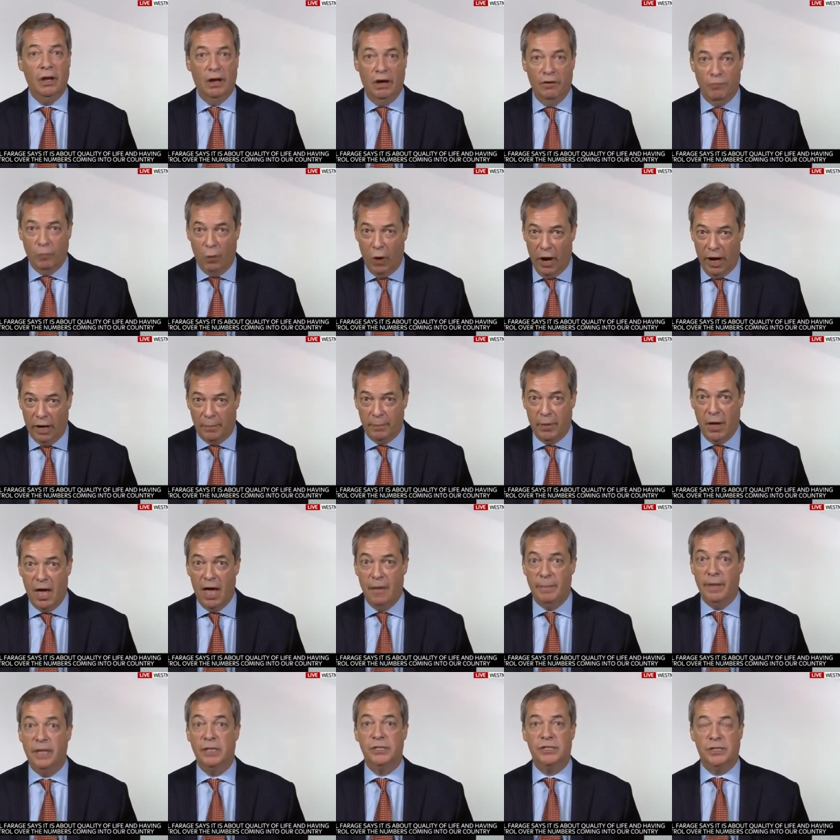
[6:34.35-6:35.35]
of work
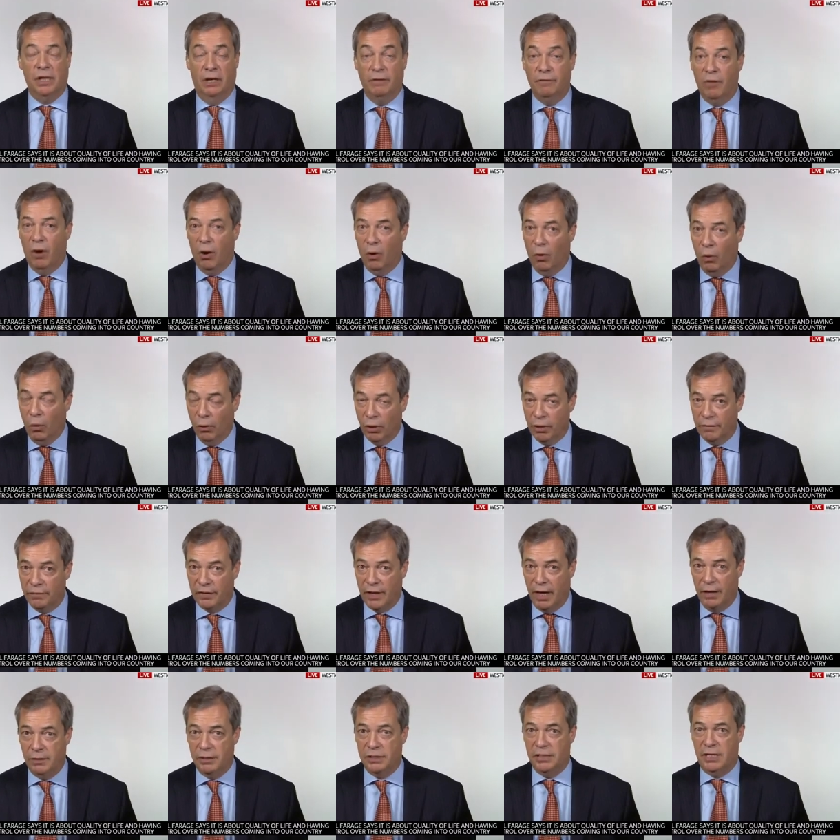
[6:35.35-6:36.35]
permits, of all of
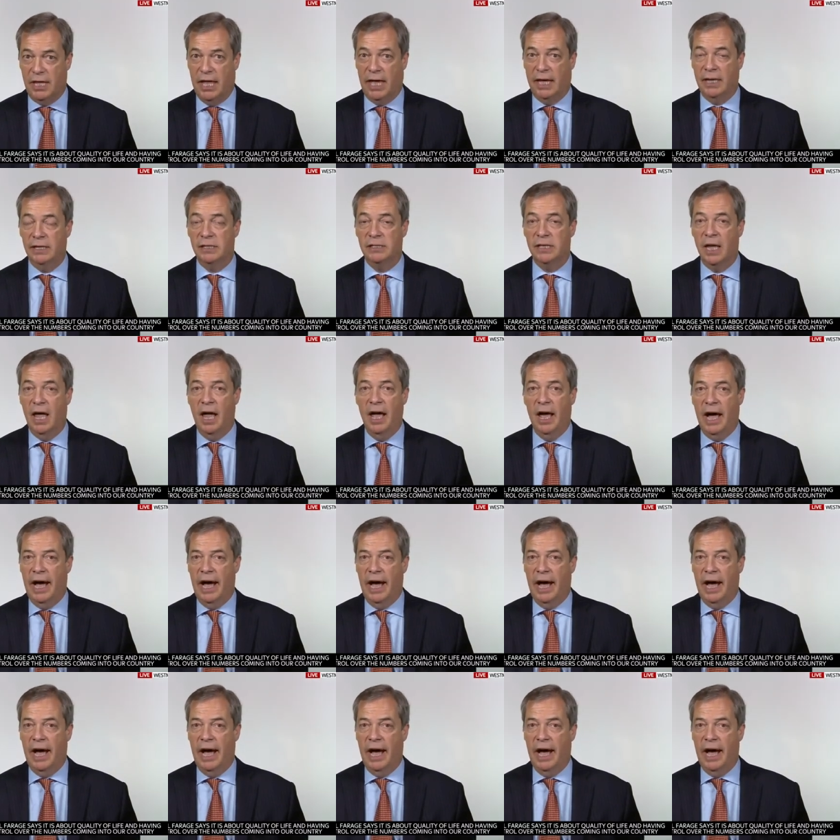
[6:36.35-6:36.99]
those things.